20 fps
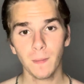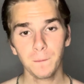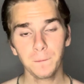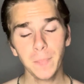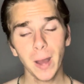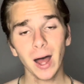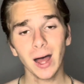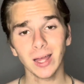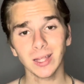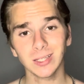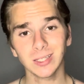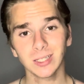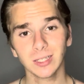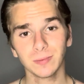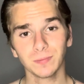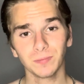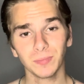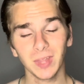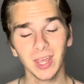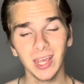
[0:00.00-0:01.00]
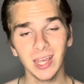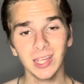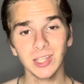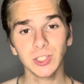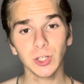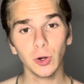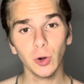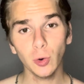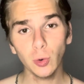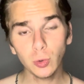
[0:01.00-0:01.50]
But it
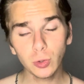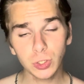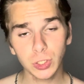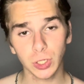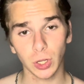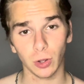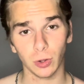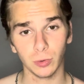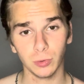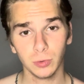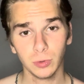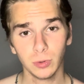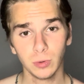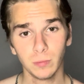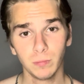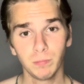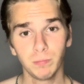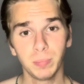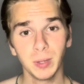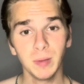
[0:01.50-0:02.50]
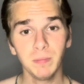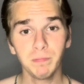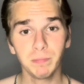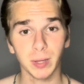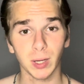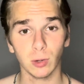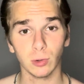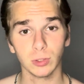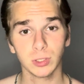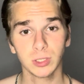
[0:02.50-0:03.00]
has also been
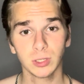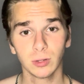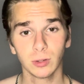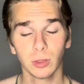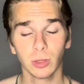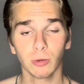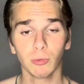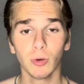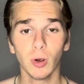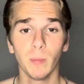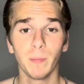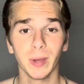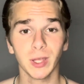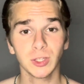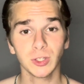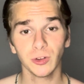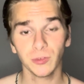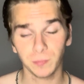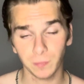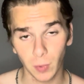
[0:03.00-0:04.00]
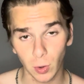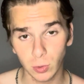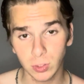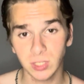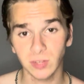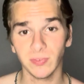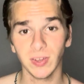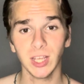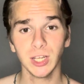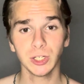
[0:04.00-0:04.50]
built through a bit of
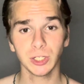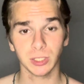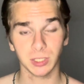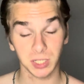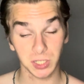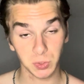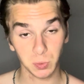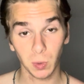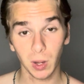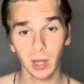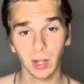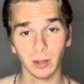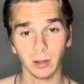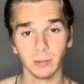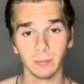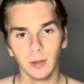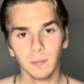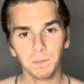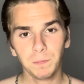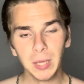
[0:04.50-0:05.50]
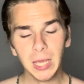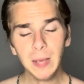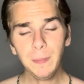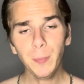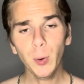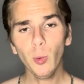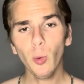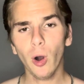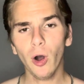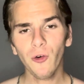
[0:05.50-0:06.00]
motivation as well.
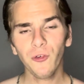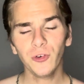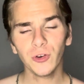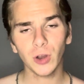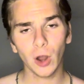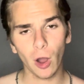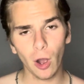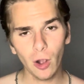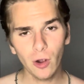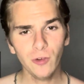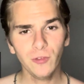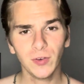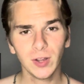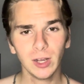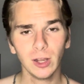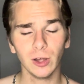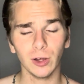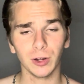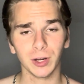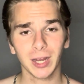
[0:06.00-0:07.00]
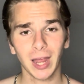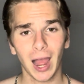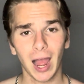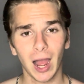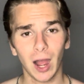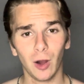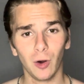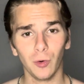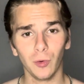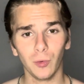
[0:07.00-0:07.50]
People often overlook
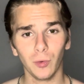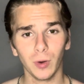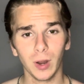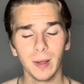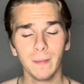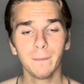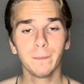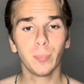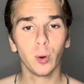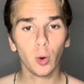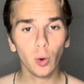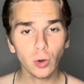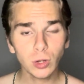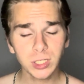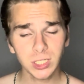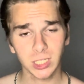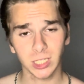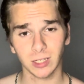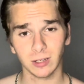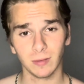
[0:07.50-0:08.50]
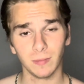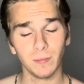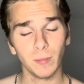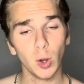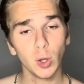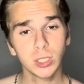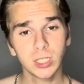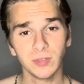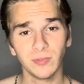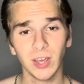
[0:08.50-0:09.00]
how important
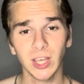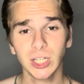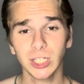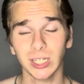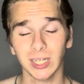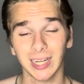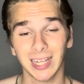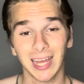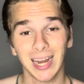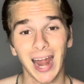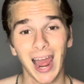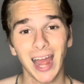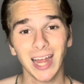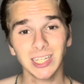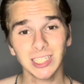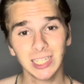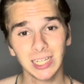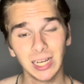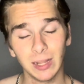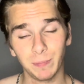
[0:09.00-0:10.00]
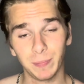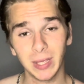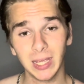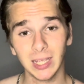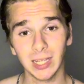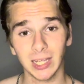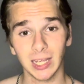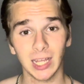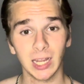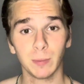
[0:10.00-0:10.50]
motivation can actually
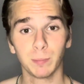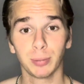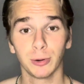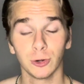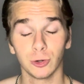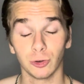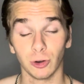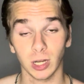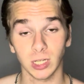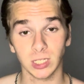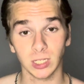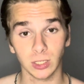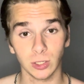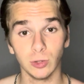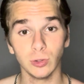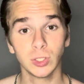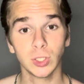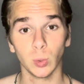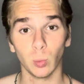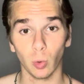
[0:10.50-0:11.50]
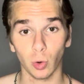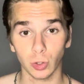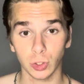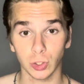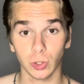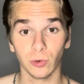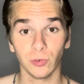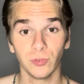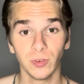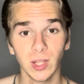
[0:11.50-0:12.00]
be in progressing you towards
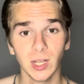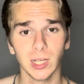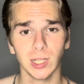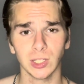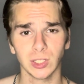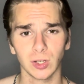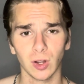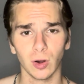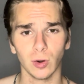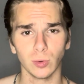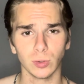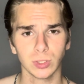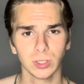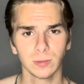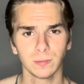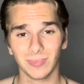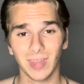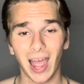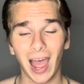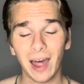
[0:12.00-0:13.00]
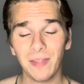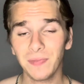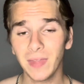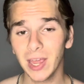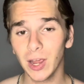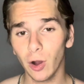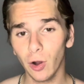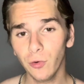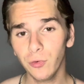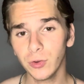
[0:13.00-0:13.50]
your fitness goals. And they
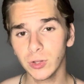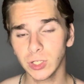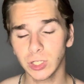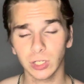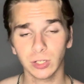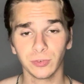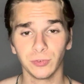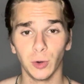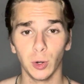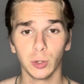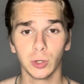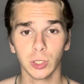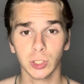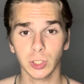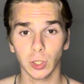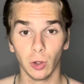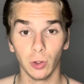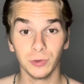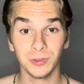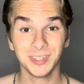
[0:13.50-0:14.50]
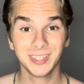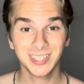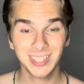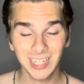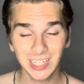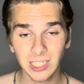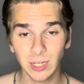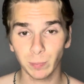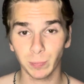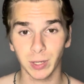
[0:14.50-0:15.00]
often just focus on
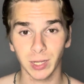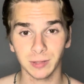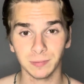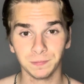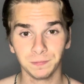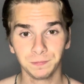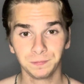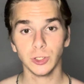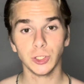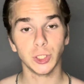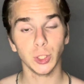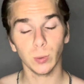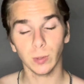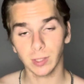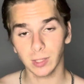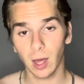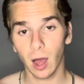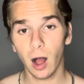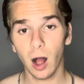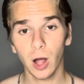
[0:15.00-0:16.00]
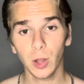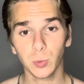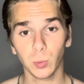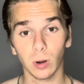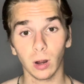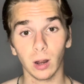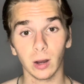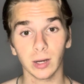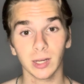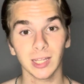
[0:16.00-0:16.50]
discipline, doing the hard
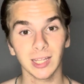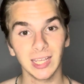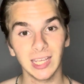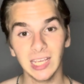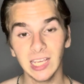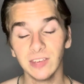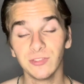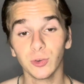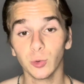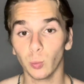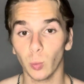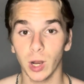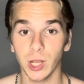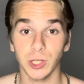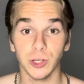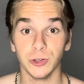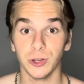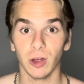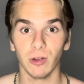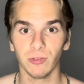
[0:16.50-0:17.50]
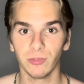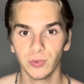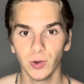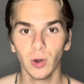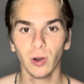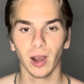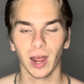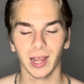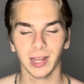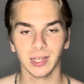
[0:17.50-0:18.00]
work even when you don't feel
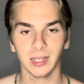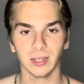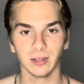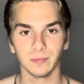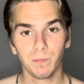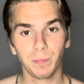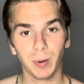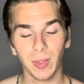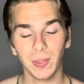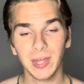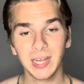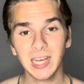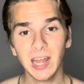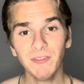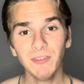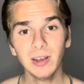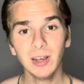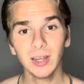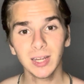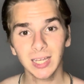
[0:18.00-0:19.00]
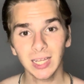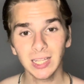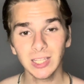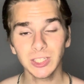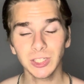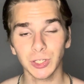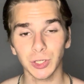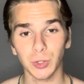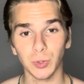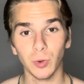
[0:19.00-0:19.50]
like it. But they never look
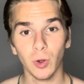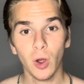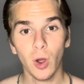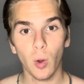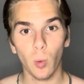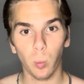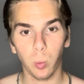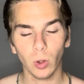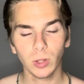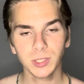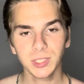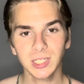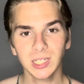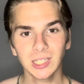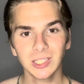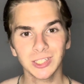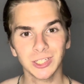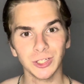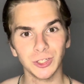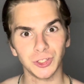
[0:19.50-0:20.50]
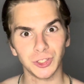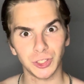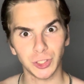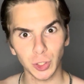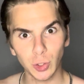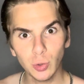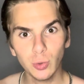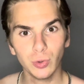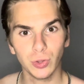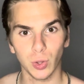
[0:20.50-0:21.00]
into wanting to
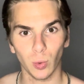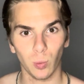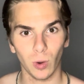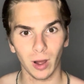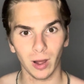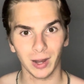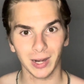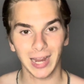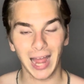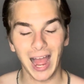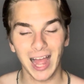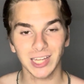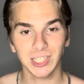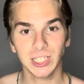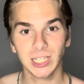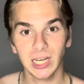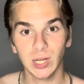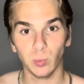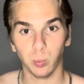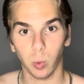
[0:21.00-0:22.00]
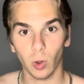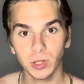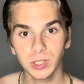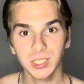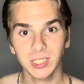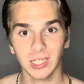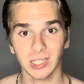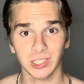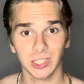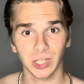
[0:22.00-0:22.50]
do the work, actually
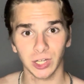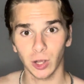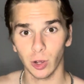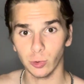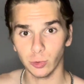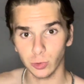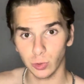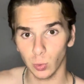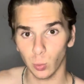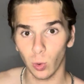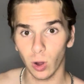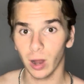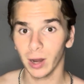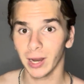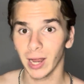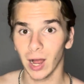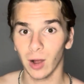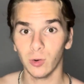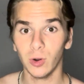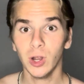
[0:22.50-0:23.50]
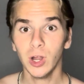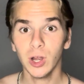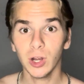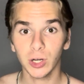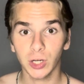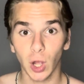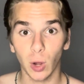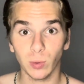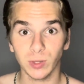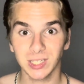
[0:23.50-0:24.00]
wanting to go do the workout,
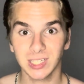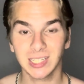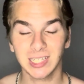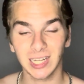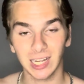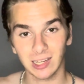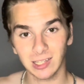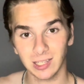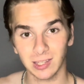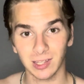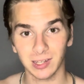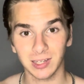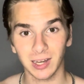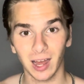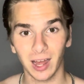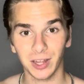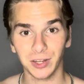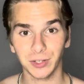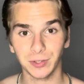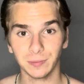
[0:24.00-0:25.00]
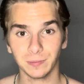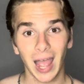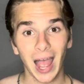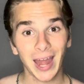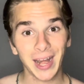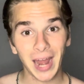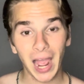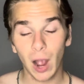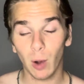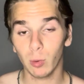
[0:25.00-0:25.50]
go and stick to the diet,
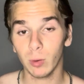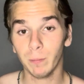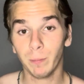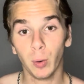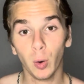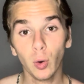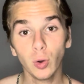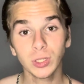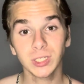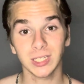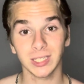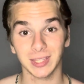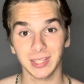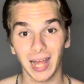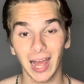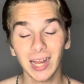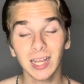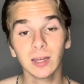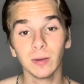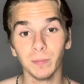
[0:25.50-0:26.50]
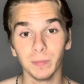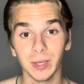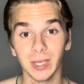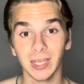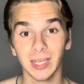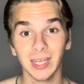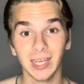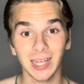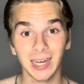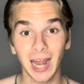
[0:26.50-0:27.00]
and how important that can
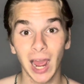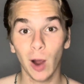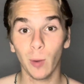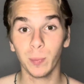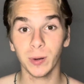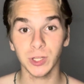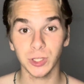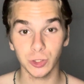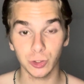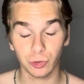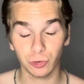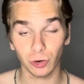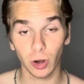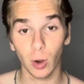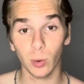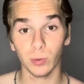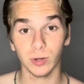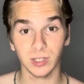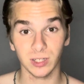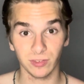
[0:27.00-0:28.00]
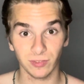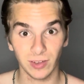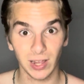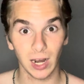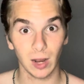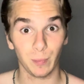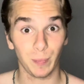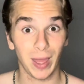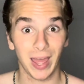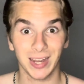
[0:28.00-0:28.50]
be in helping you grow and
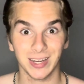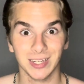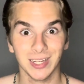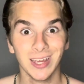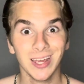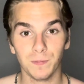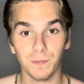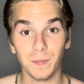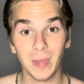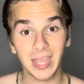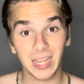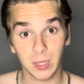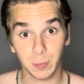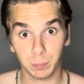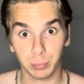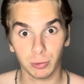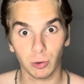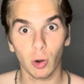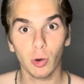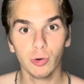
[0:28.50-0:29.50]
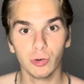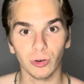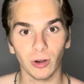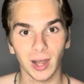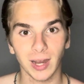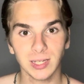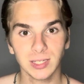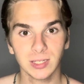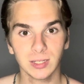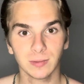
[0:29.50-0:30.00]
develop and make
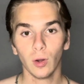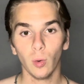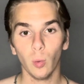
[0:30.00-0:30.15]
progress.